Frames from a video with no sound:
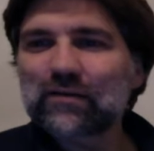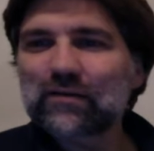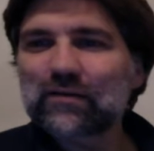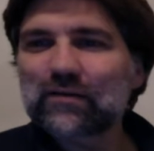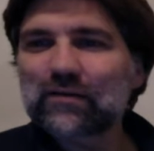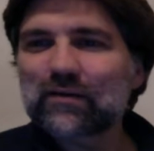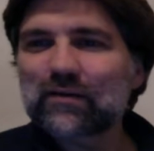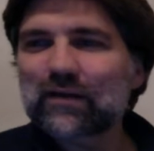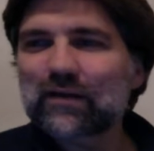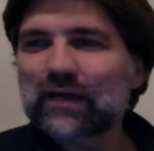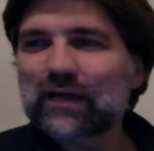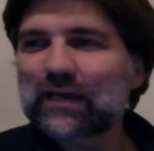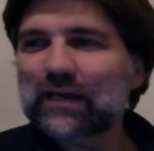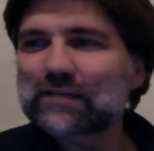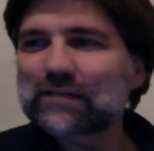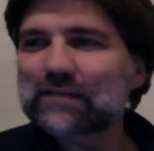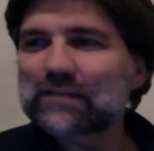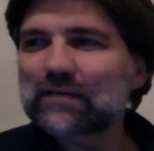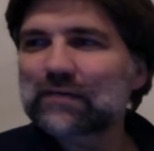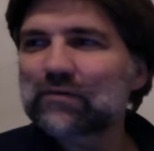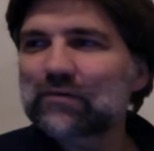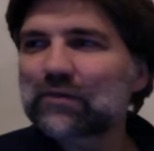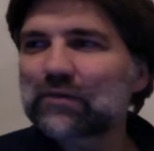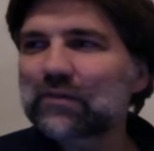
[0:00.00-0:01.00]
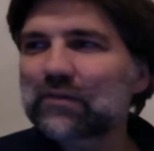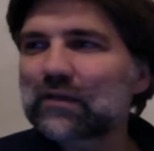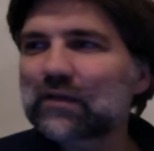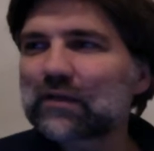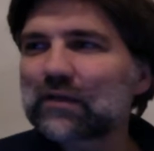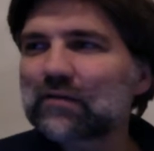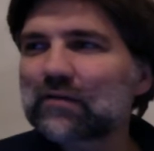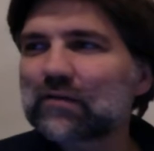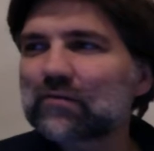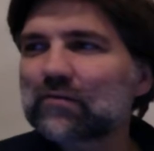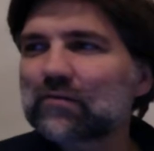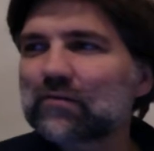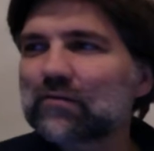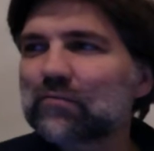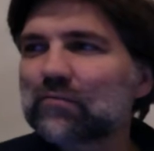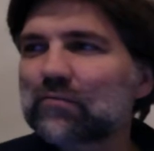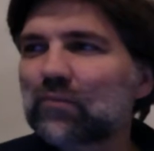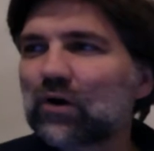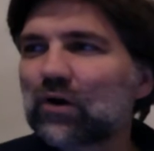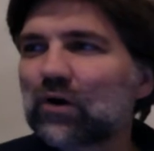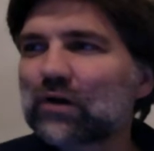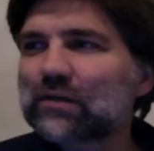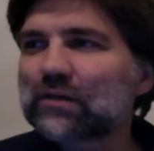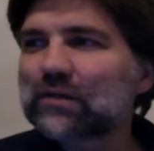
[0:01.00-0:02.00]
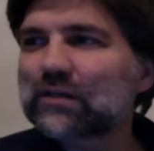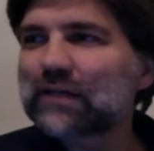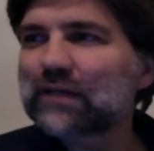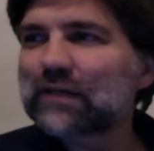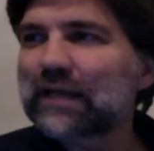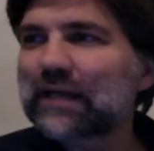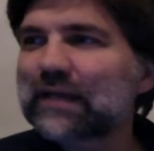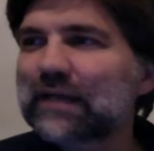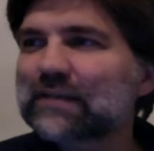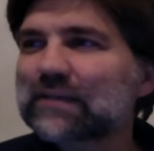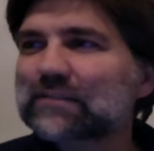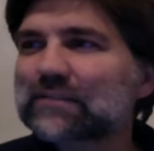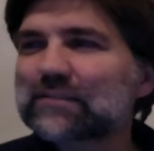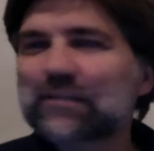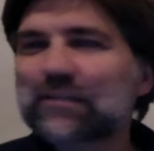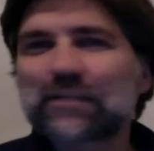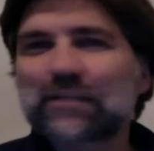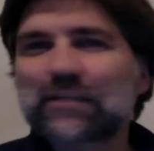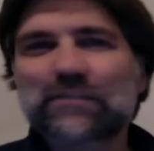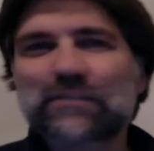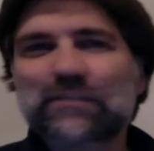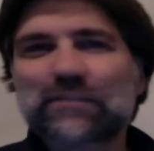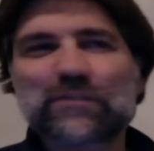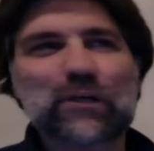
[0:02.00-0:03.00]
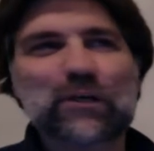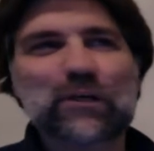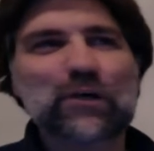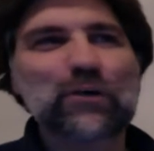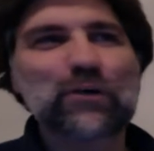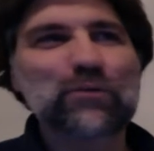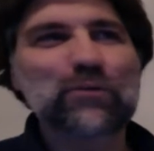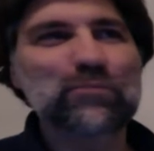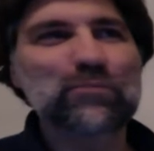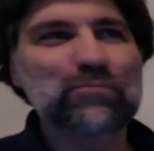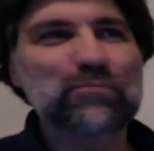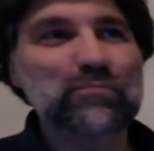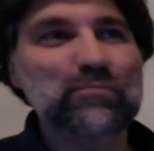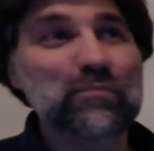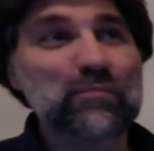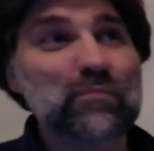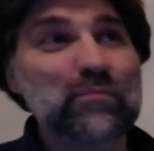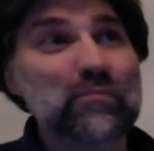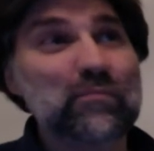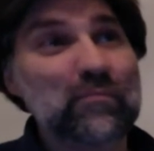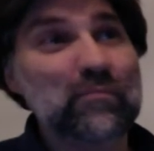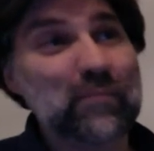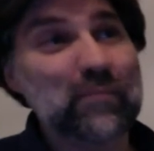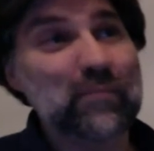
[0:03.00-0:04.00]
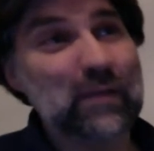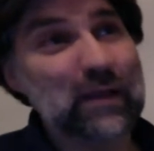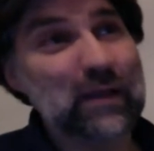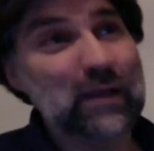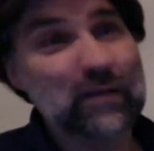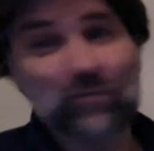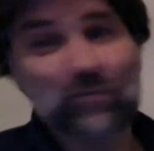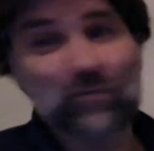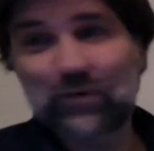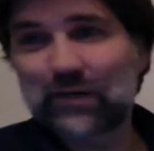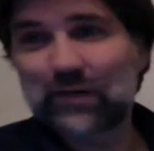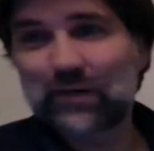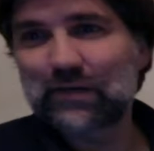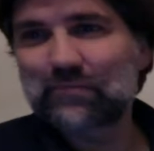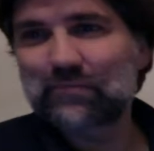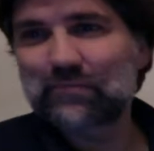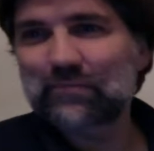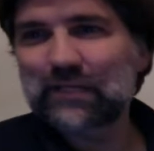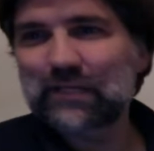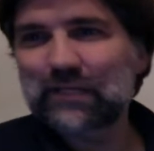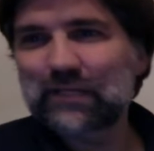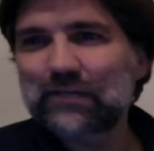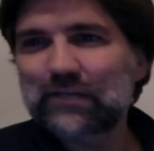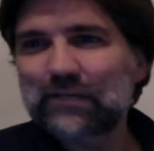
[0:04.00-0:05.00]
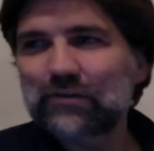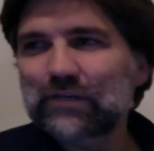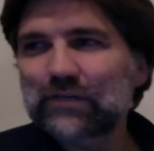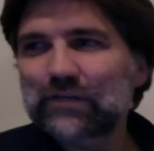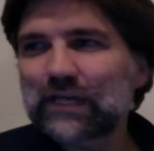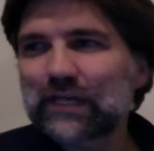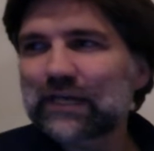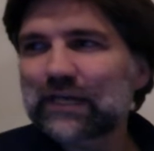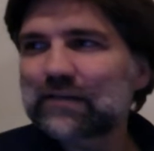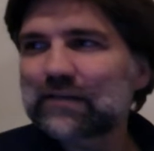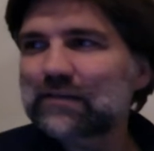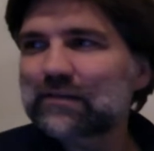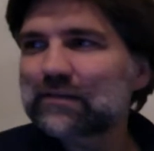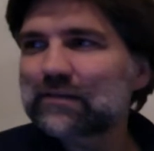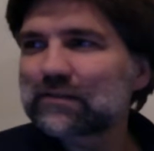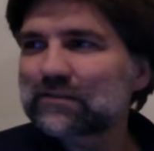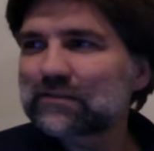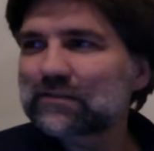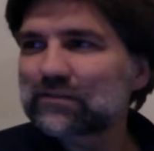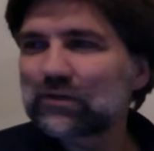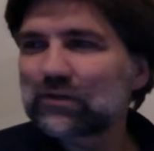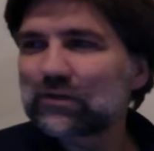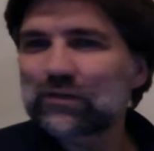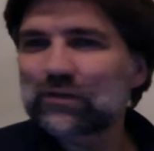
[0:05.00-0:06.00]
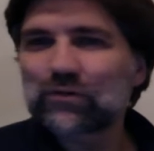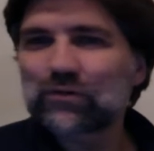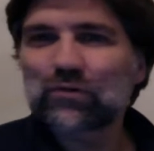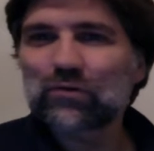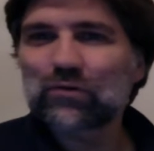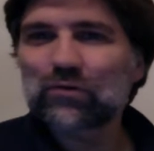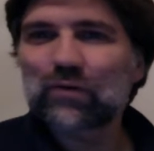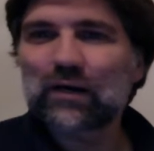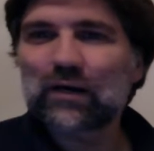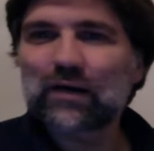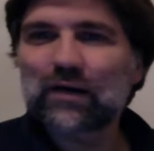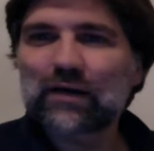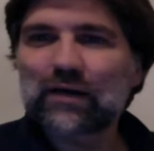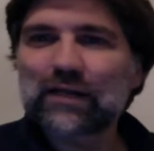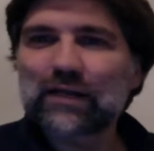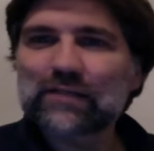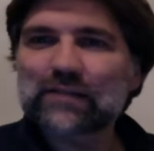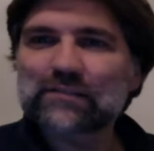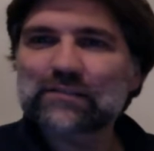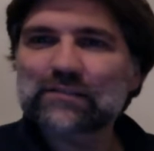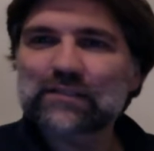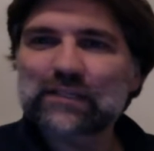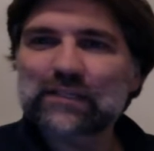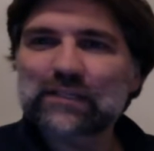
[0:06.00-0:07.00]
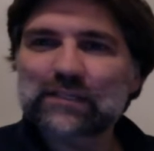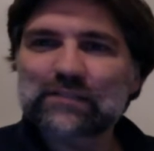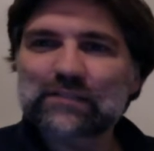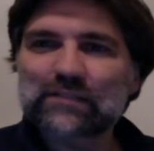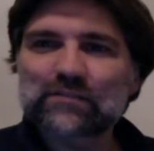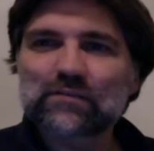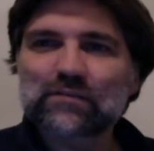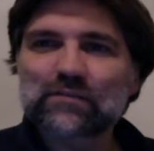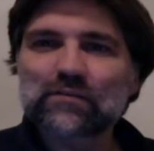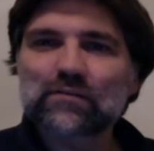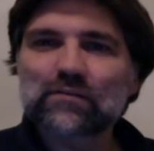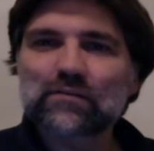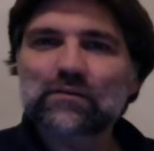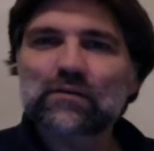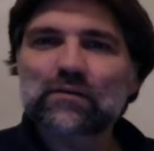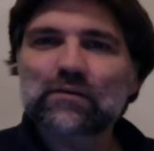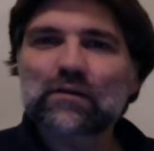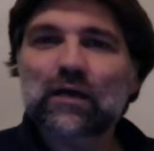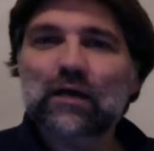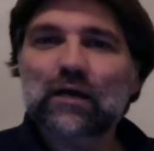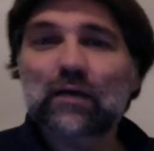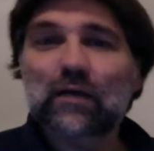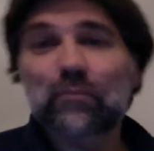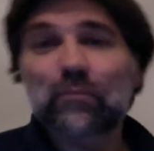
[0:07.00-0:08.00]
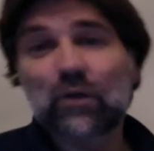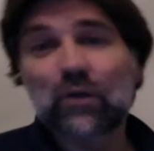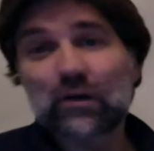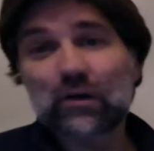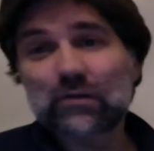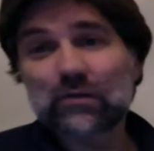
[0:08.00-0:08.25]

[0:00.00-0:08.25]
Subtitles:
has everything marked in hex, and so every kit you get is going to require hex keys, marked